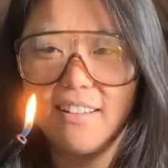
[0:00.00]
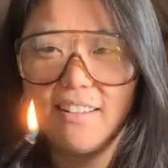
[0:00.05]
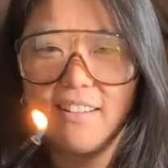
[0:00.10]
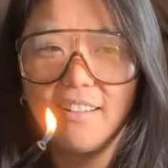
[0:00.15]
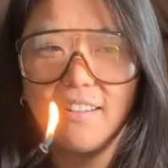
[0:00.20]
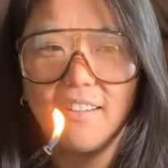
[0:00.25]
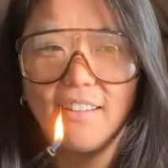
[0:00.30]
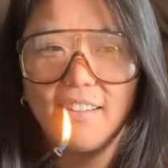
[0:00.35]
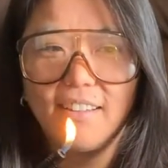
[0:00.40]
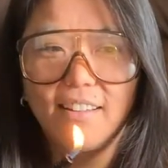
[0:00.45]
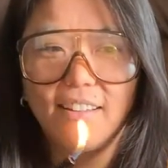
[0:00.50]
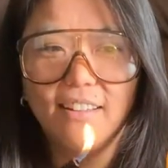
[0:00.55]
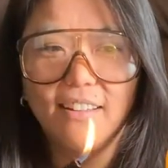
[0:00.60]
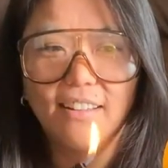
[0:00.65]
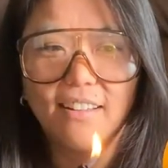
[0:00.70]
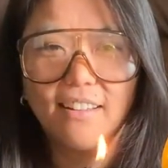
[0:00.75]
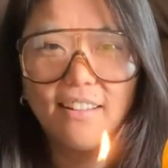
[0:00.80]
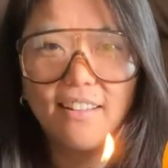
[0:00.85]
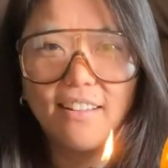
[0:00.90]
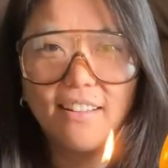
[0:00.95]

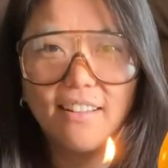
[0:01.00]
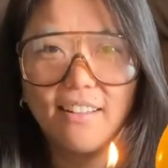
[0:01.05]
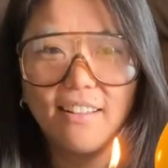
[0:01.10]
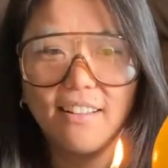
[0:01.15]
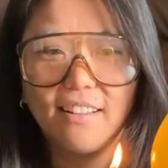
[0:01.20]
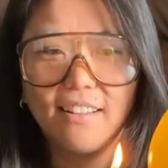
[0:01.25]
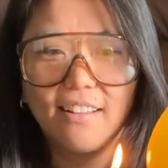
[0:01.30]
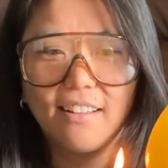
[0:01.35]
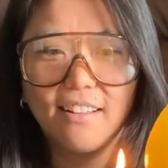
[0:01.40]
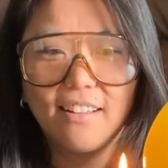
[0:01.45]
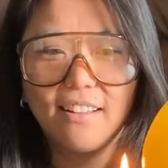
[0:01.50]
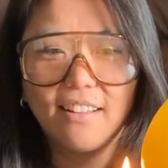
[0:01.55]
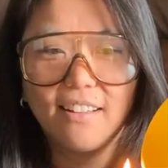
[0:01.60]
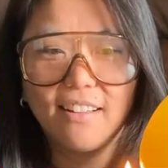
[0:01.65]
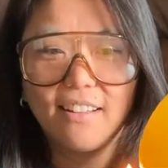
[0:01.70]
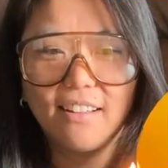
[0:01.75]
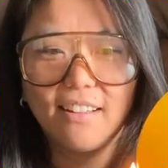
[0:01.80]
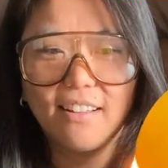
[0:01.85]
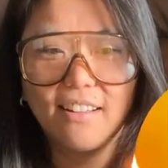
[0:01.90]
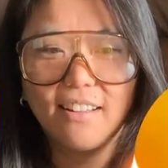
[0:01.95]

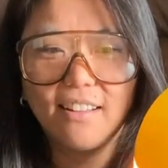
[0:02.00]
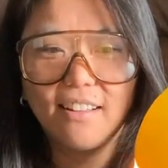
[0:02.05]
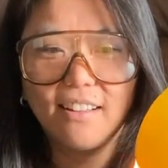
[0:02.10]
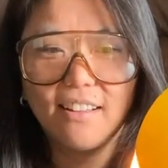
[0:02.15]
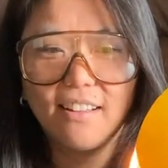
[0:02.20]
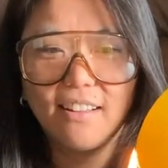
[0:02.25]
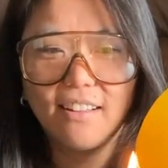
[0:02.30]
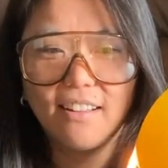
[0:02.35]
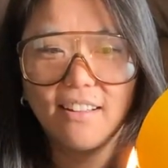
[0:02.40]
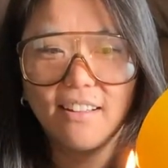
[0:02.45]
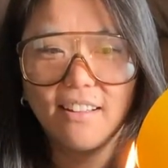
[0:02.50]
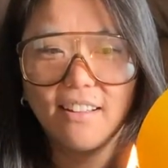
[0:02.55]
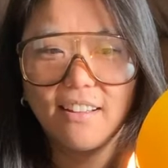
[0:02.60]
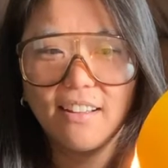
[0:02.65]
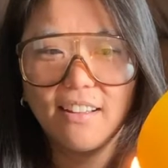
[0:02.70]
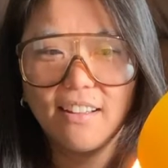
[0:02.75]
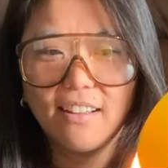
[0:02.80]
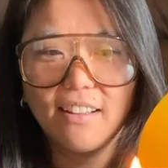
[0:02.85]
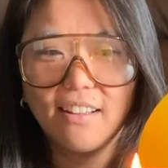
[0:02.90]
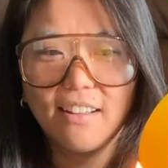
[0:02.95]

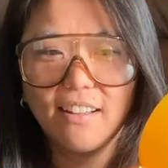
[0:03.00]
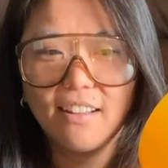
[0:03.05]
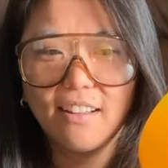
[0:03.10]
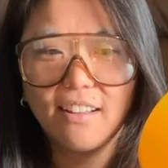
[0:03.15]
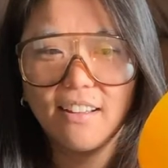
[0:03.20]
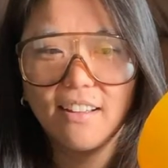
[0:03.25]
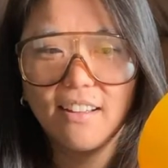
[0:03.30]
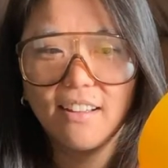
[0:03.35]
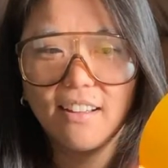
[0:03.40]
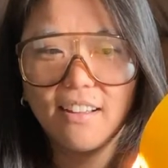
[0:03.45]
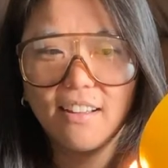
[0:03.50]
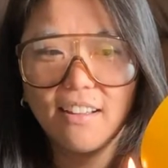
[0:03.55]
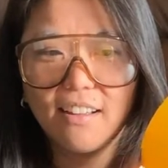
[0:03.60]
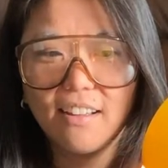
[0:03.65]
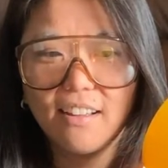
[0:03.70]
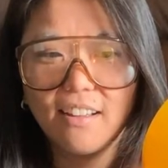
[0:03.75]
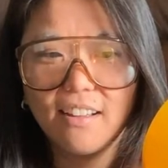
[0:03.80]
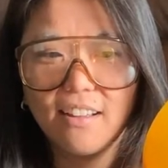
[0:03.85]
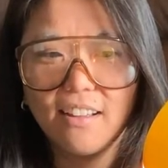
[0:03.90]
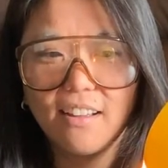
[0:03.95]

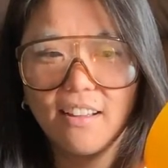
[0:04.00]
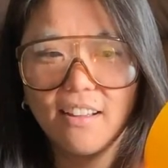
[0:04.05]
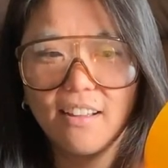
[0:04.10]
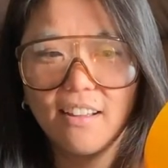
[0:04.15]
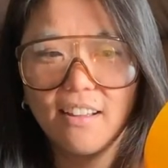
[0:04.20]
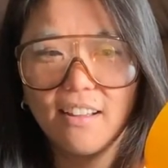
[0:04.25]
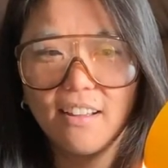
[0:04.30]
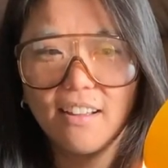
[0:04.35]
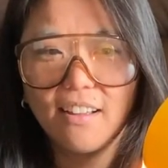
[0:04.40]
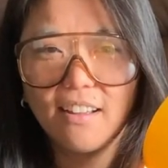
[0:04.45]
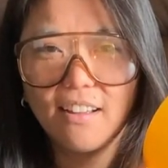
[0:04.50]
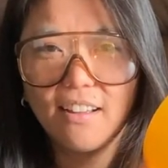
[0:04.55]
Nothing is said.